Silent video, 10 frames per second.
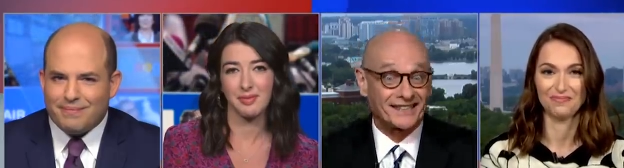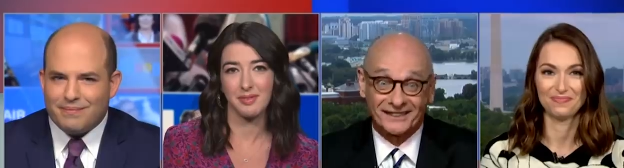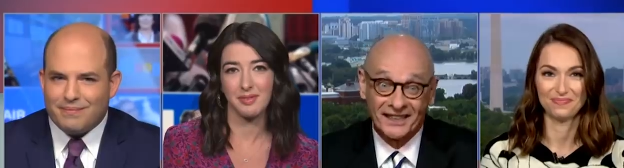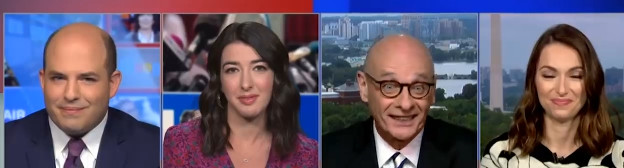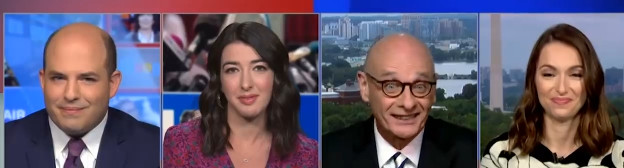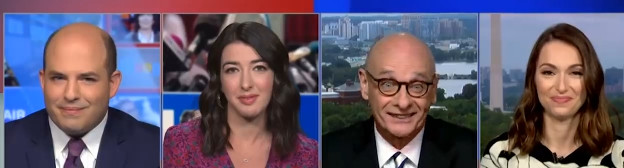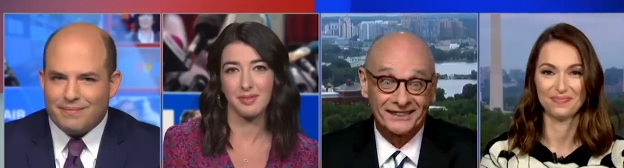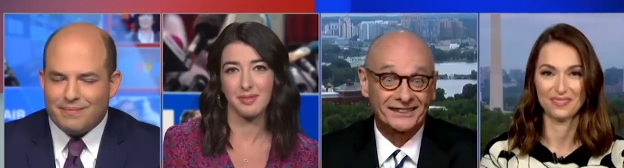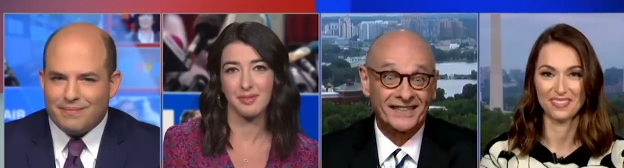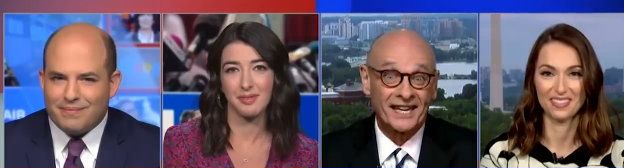Speaker 1: it. It's
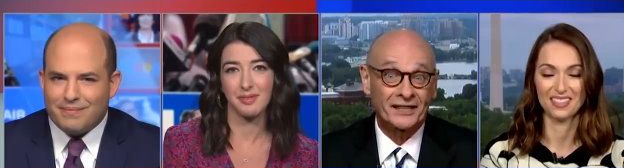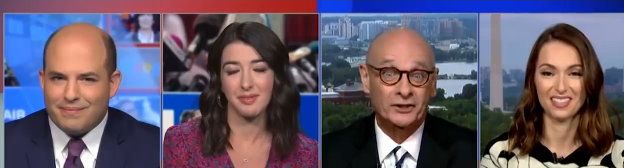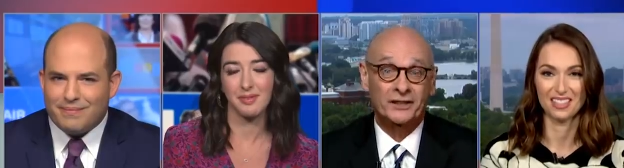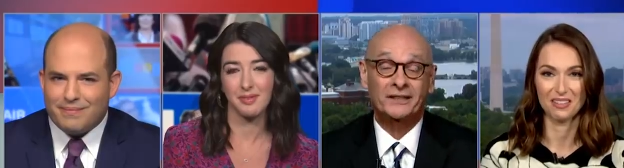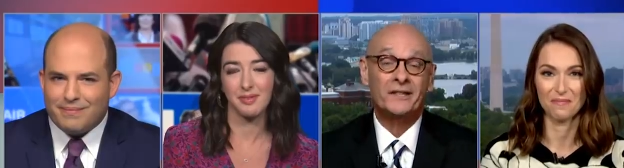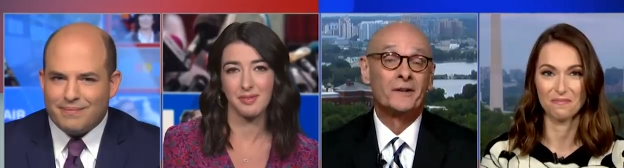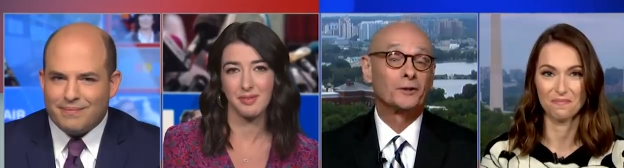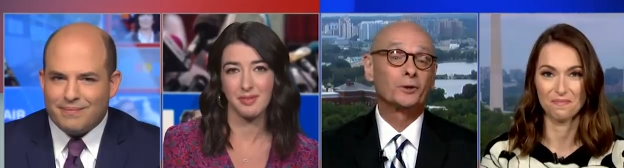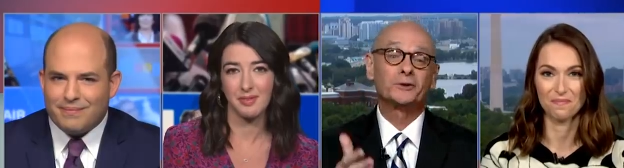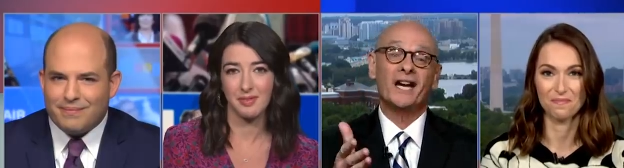astonishing.
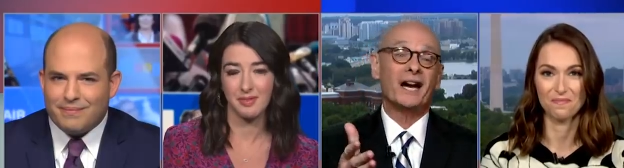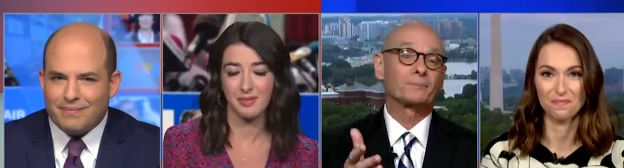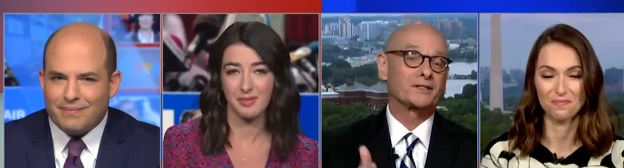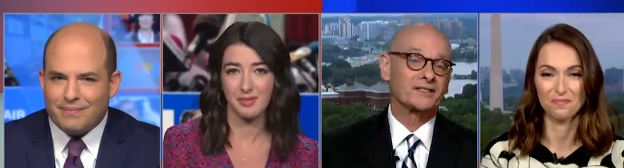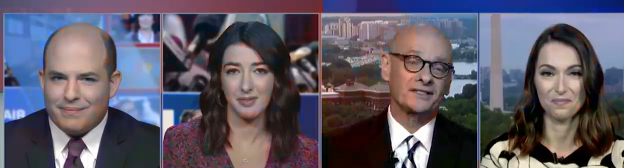Lou Dobbs